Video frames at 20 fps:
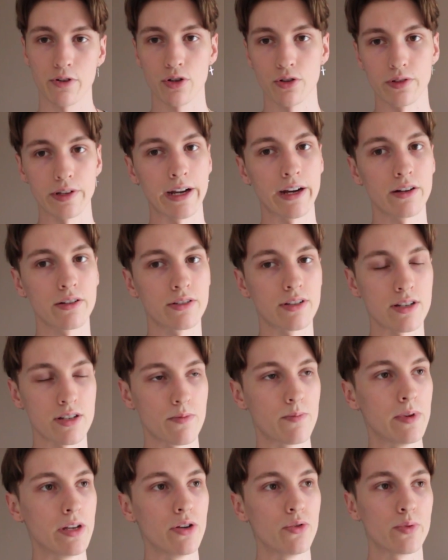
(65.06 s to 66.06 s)
curly hair
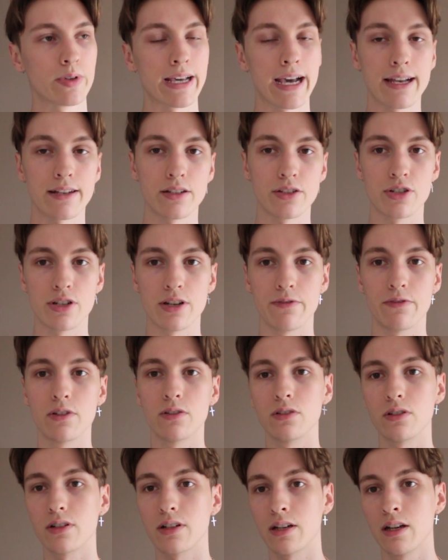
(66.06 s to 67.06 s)
doesn't mean you can't achieve the
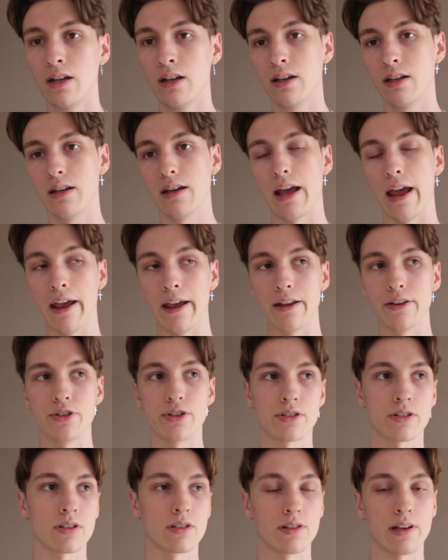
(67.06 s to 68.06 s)
look, and
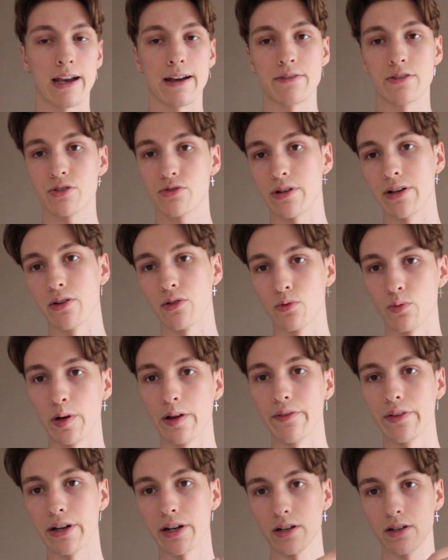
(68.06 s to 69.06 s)
just because you have straight or
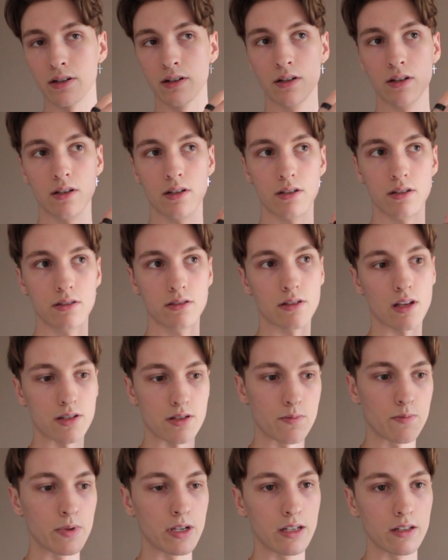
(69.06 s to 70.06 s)
wavy hair
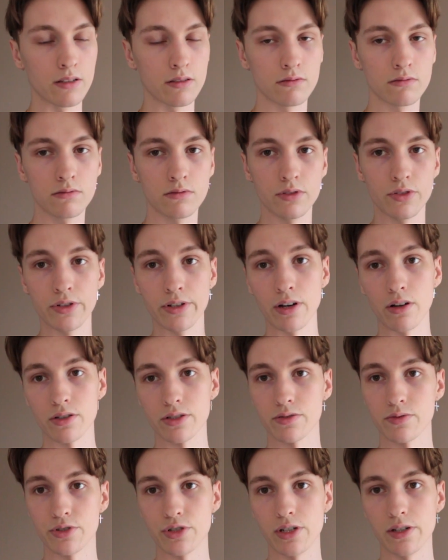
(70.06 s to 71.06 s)
doesn't mean you can
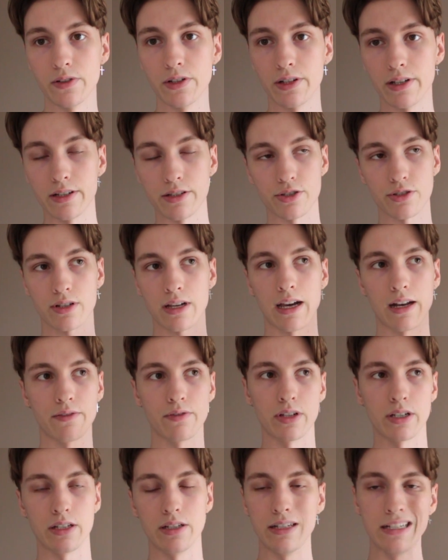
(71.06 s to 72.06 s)
also achieve it. It's kind of
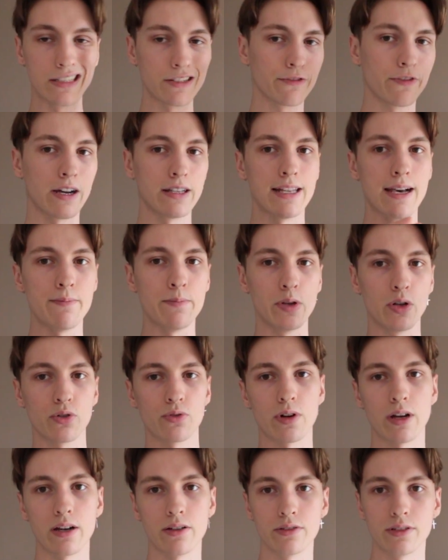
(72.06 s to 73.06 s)
like you need to find that middle
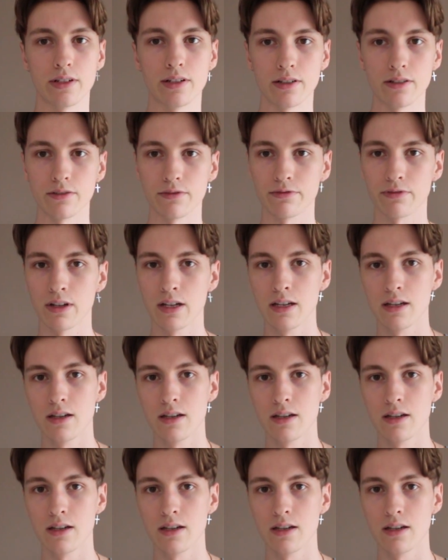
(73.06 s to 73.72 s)
ground of